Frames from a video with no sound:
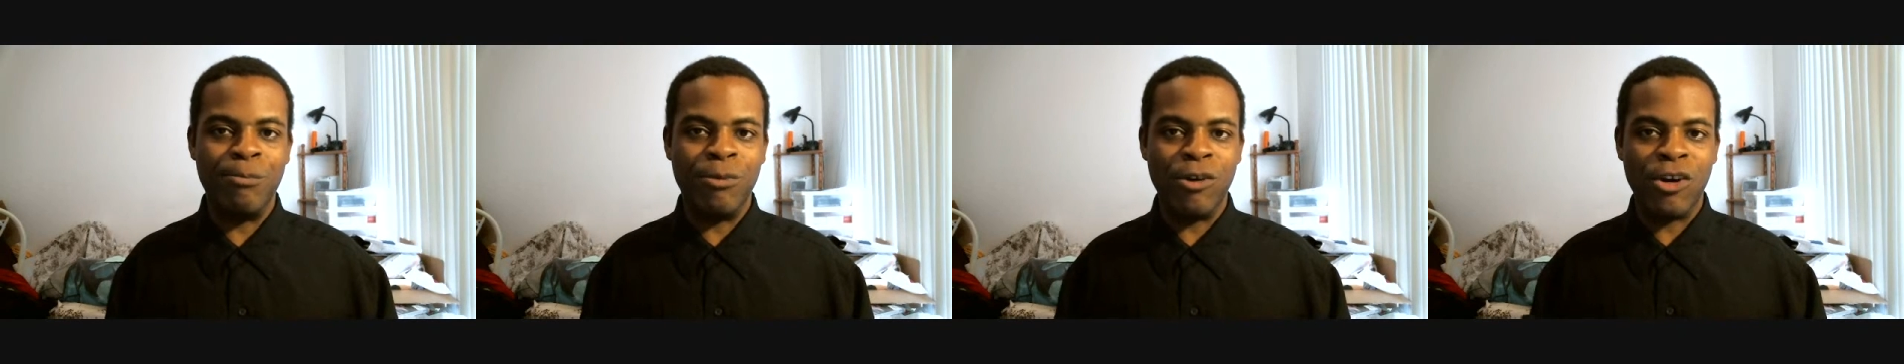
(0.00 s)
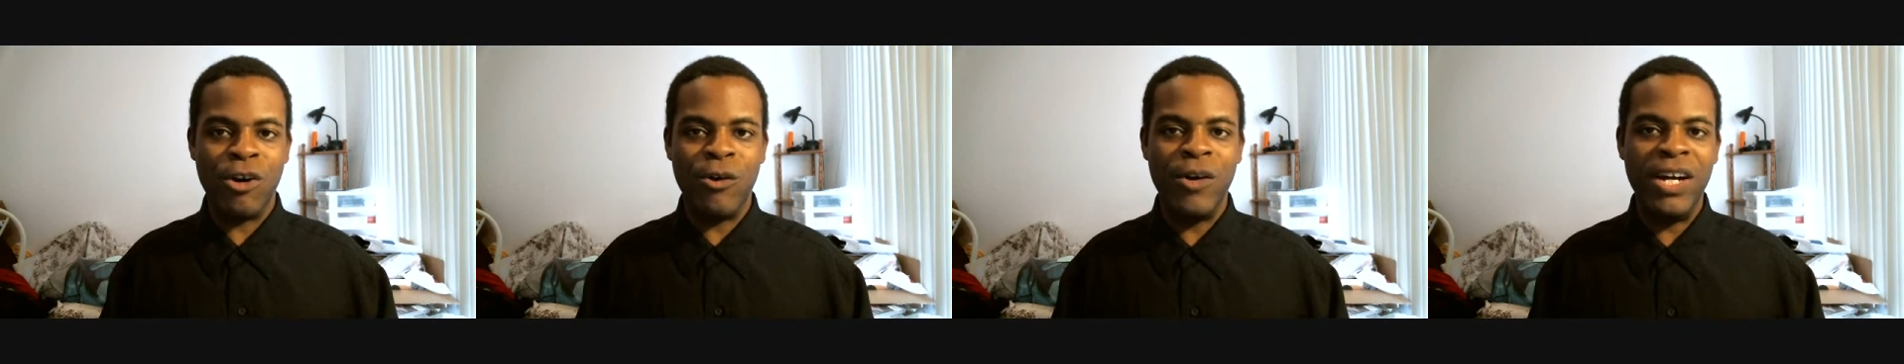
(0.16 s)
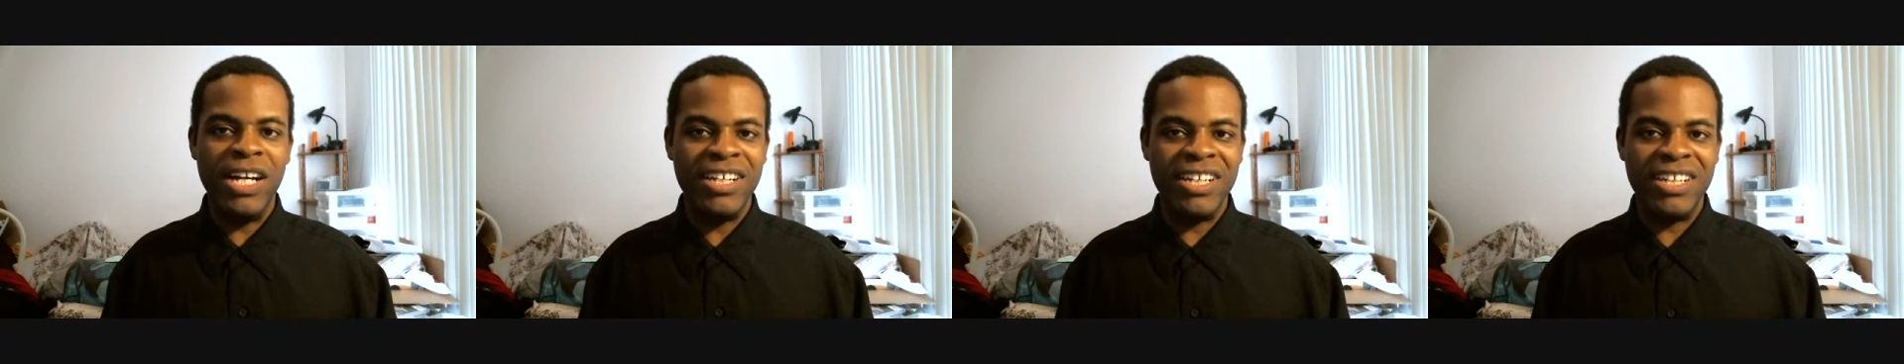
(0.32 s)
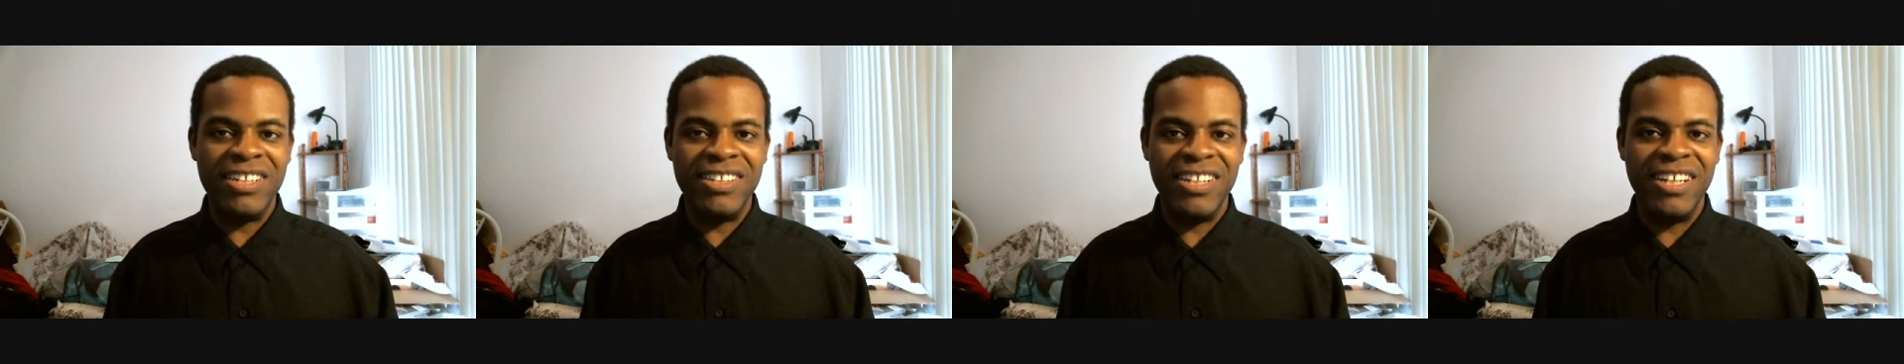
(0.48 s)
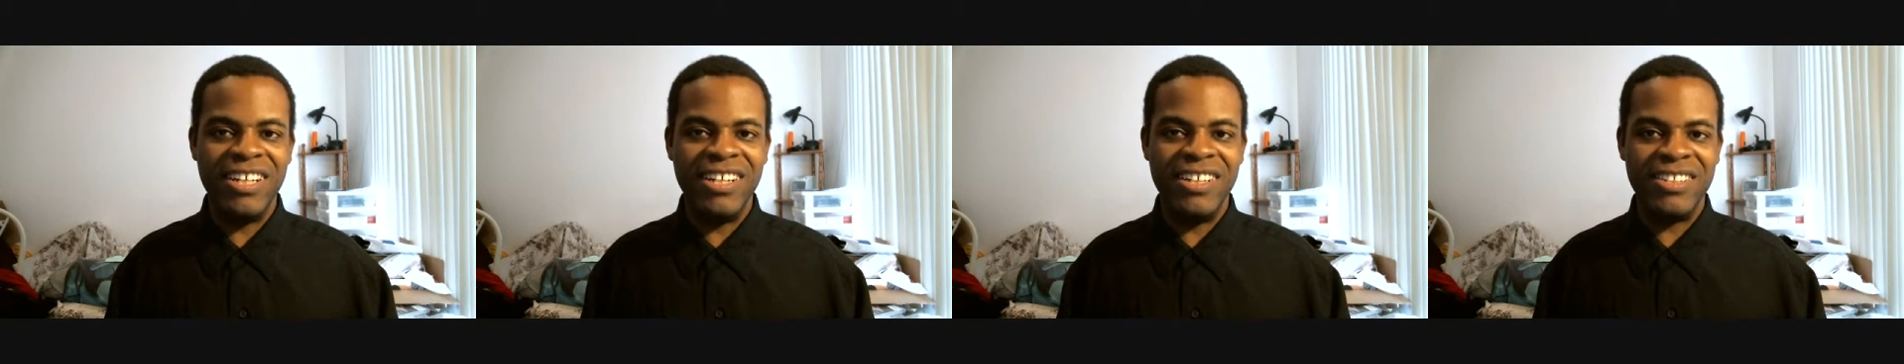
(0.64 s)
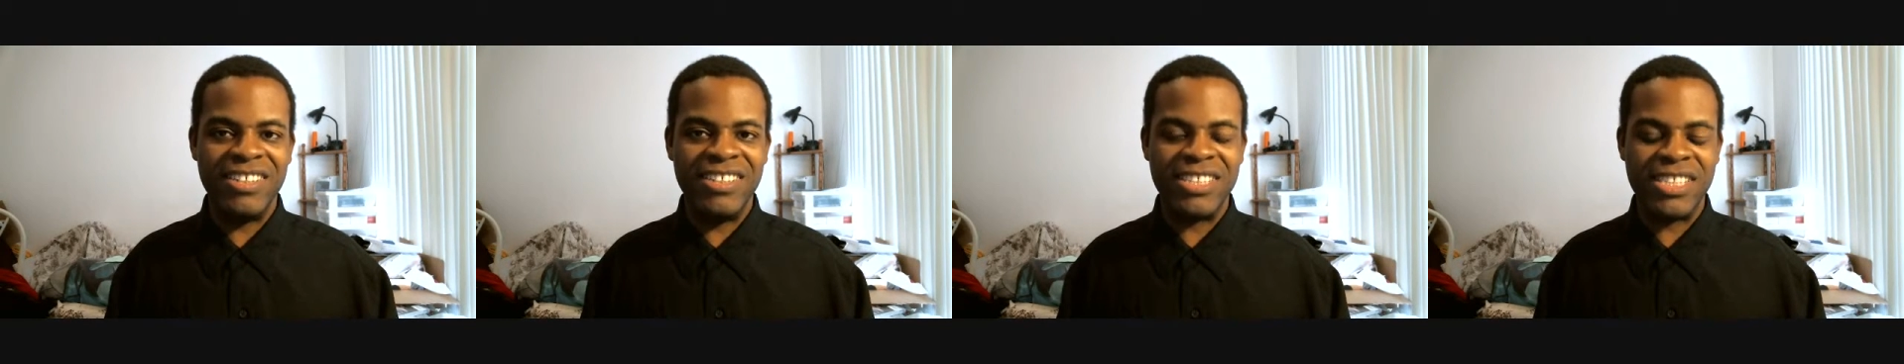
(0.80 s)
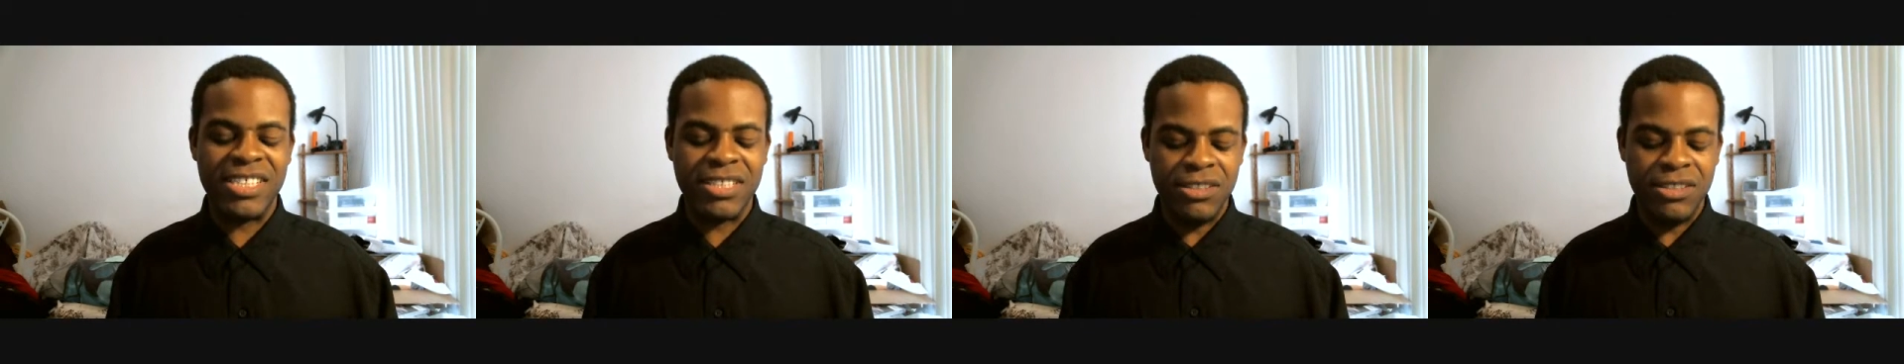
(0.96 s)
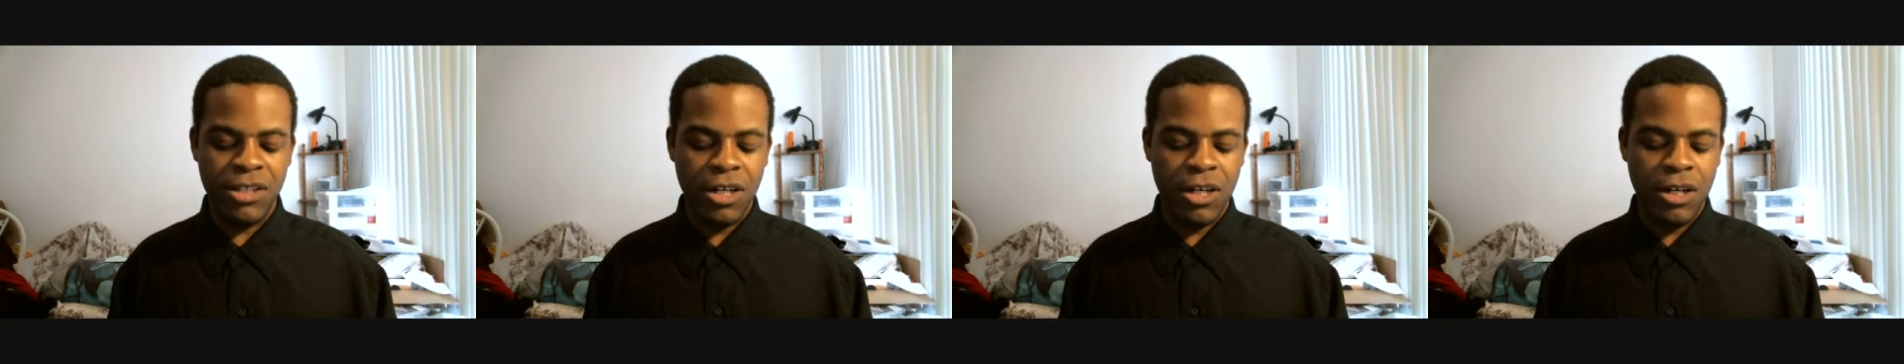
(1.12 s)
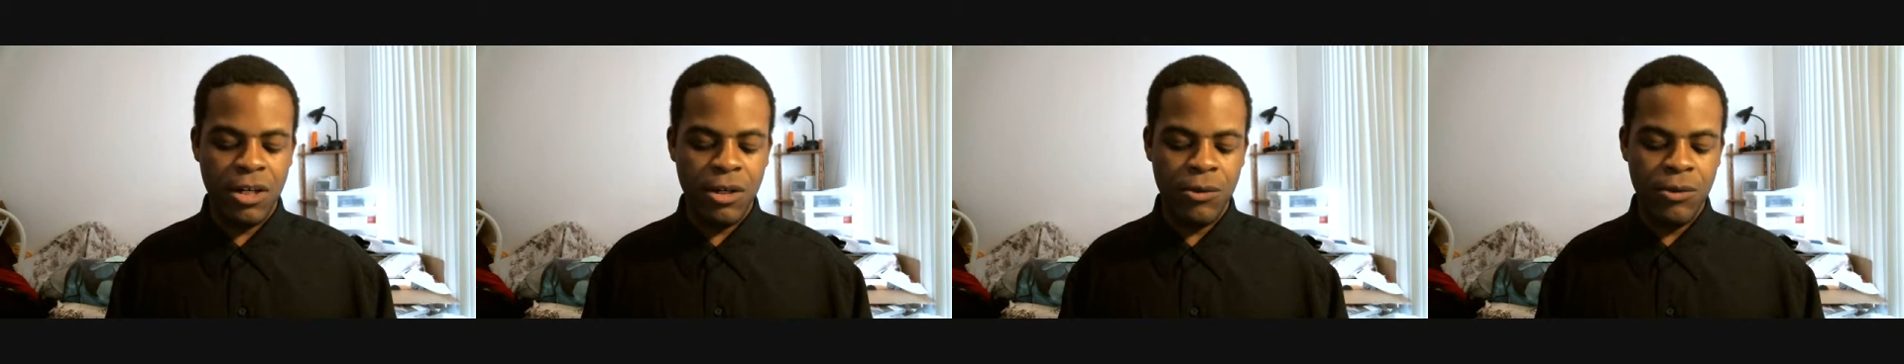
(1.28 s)
buried in the
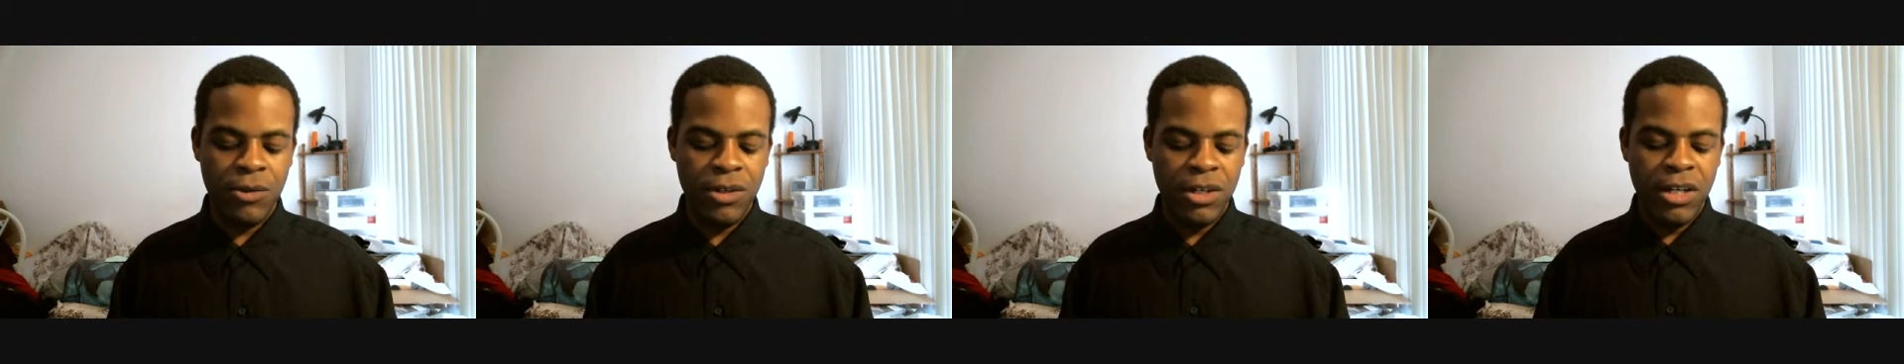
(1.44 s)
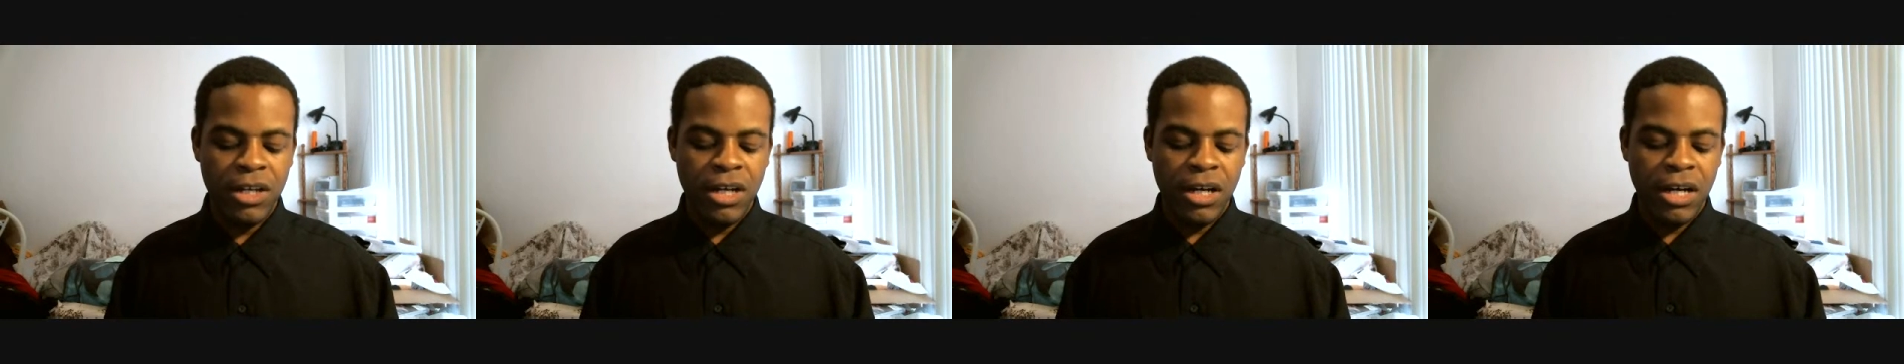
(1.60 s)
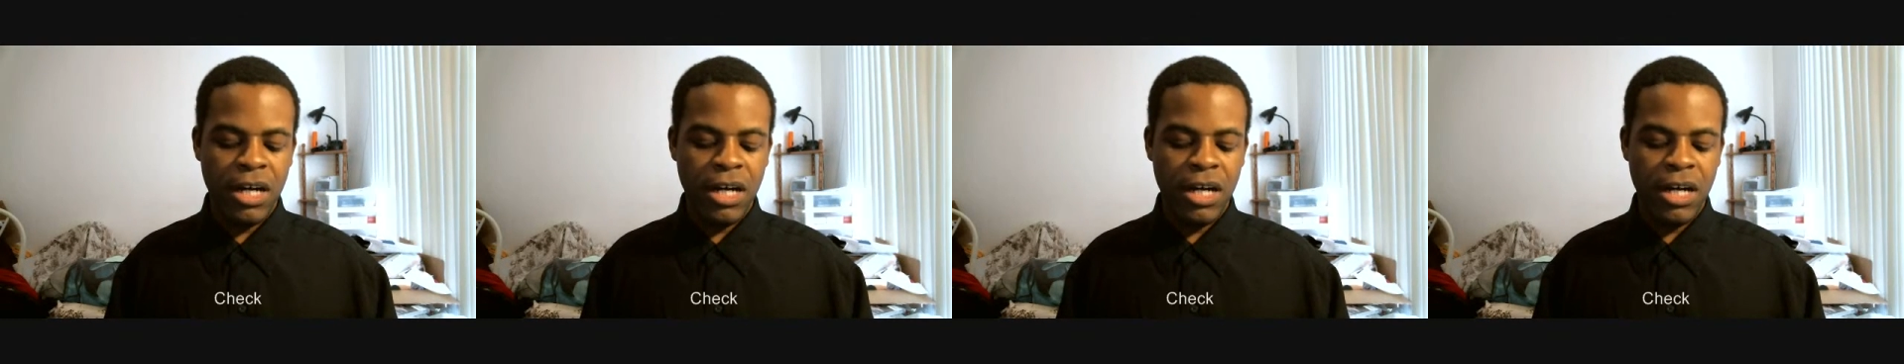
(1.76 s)
snow.